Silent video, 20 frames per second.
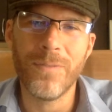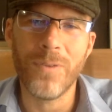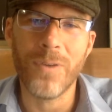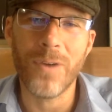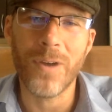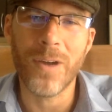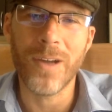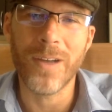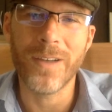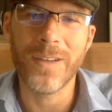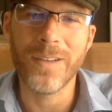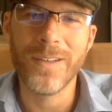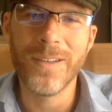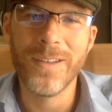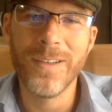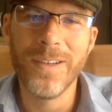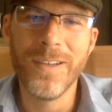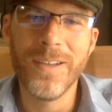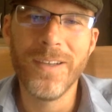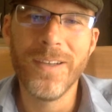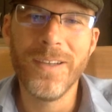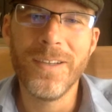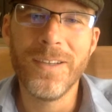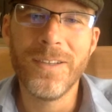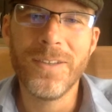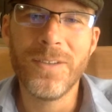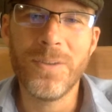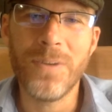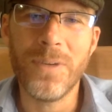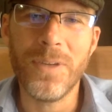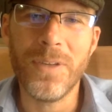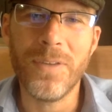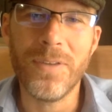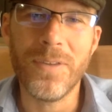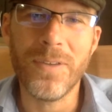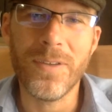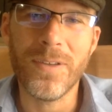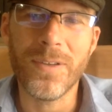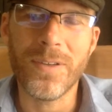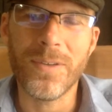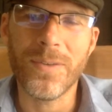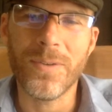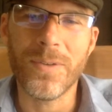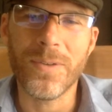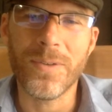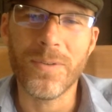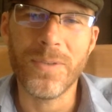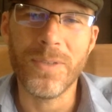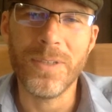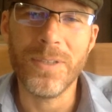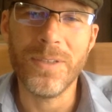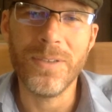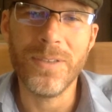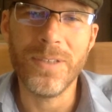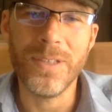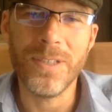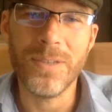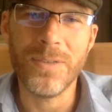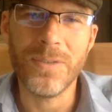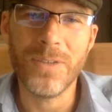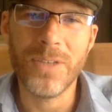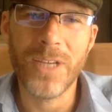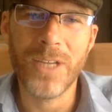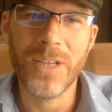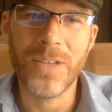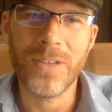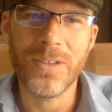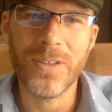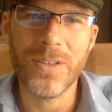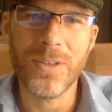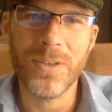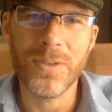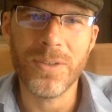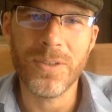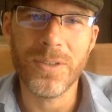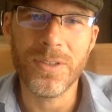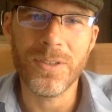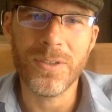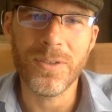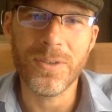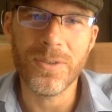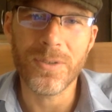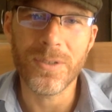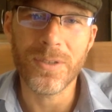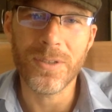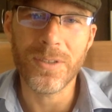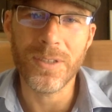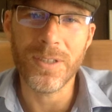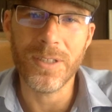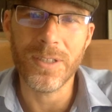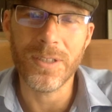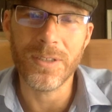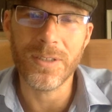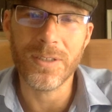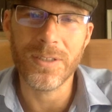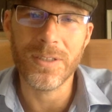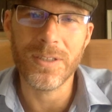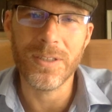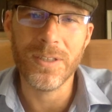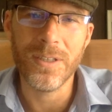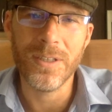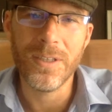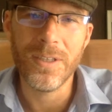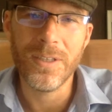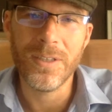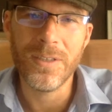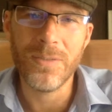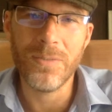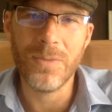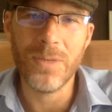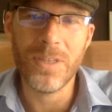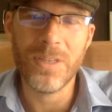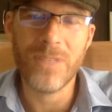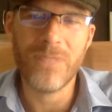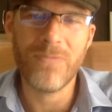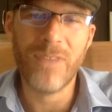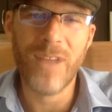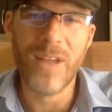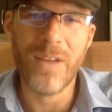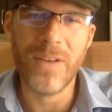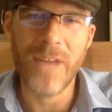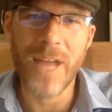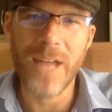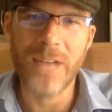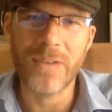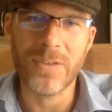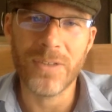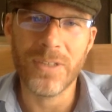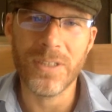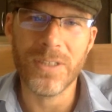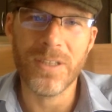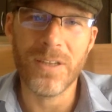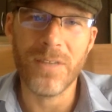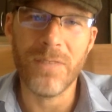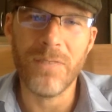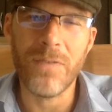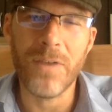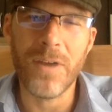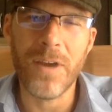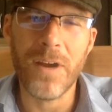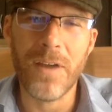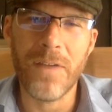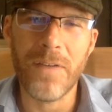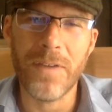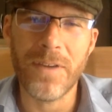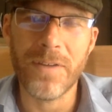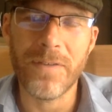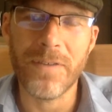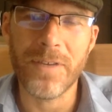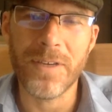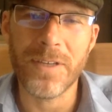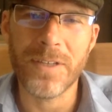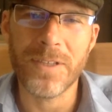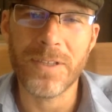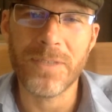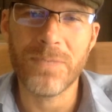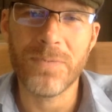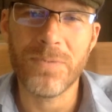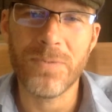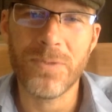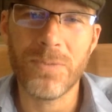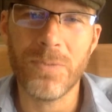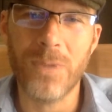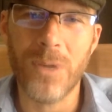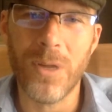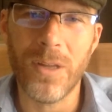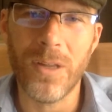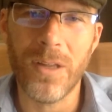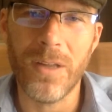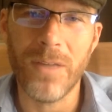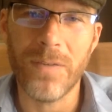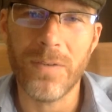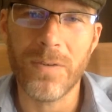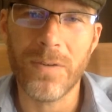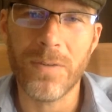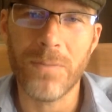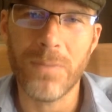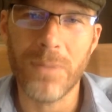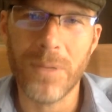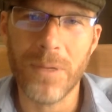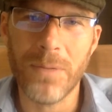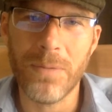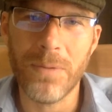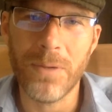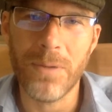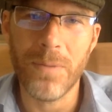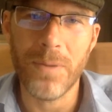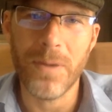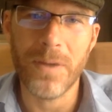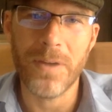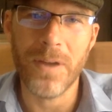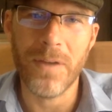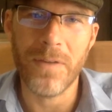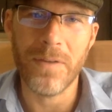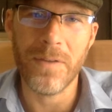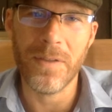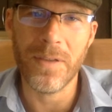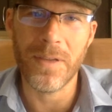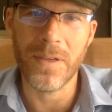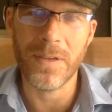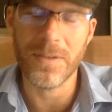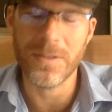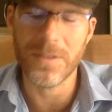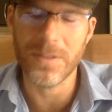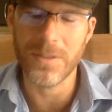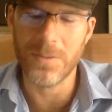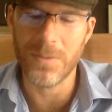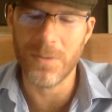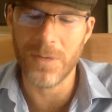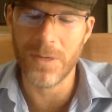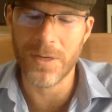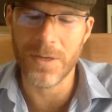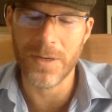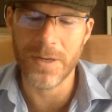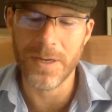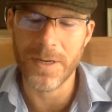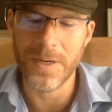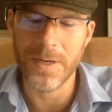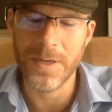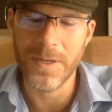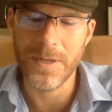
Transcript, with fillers: fluoride to anything or we, you know, change the dosage or, you know, because when it's found naturally, it's at a very, very, very small level compl- compared to everything else in the water. And,